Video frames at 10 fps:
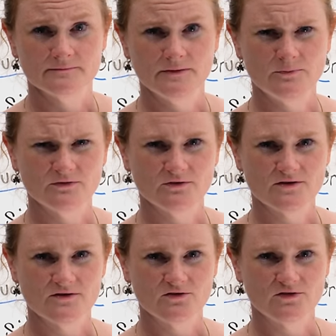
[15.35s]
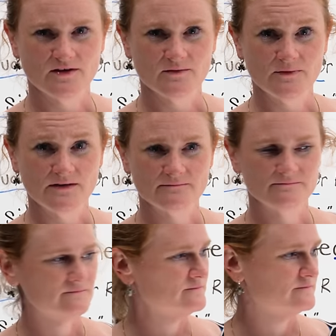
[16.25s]
people don't understand me.
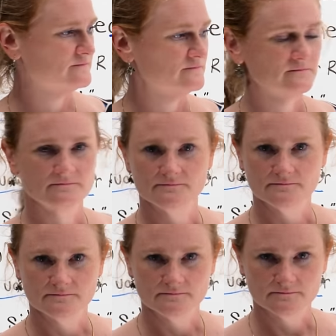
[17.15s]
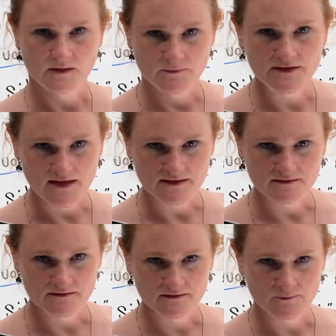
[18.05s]
I'm in
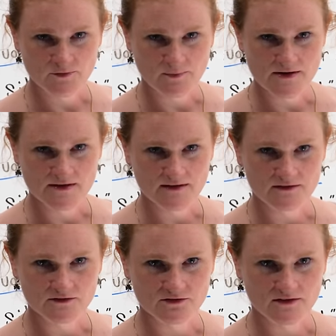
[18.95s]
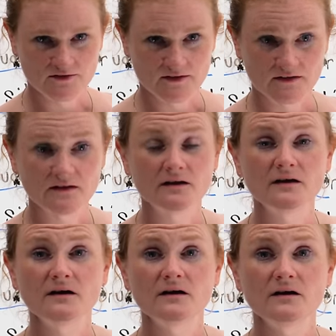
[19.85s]
Canada, I'm speaking English, and I said,
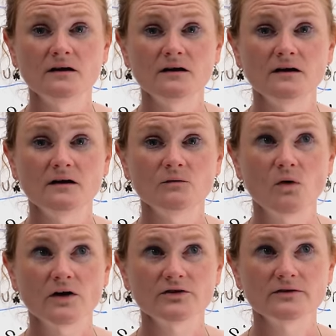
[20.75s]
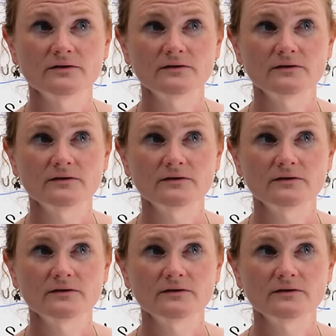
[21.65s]
water.